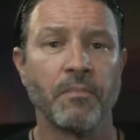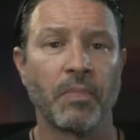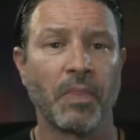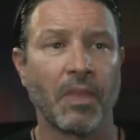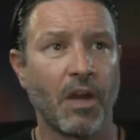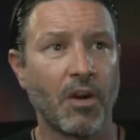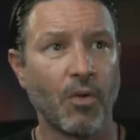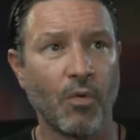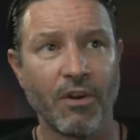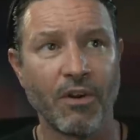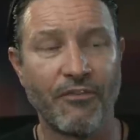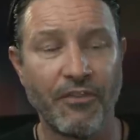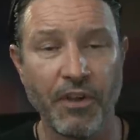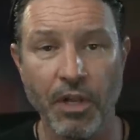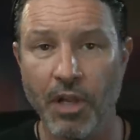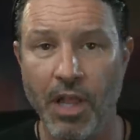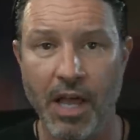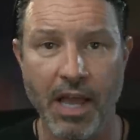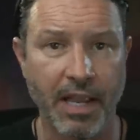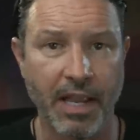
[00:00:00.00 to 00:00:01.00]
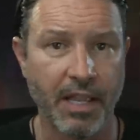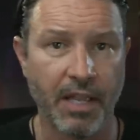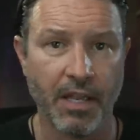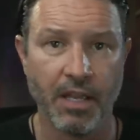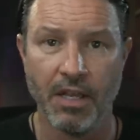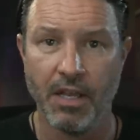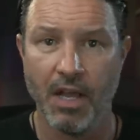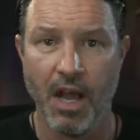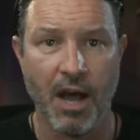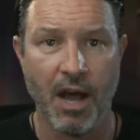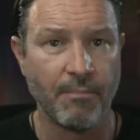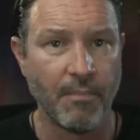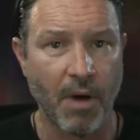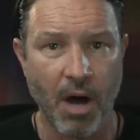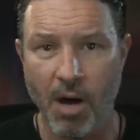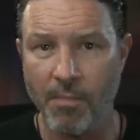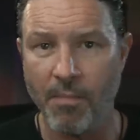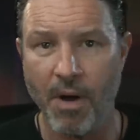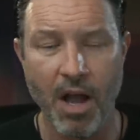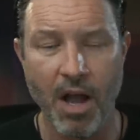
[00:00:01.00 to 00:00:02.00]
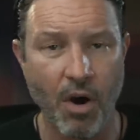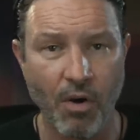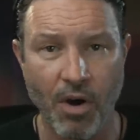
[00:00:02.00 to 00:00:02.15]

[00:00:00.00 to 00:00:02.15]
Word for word: I don't want to feel like, I'm on my own.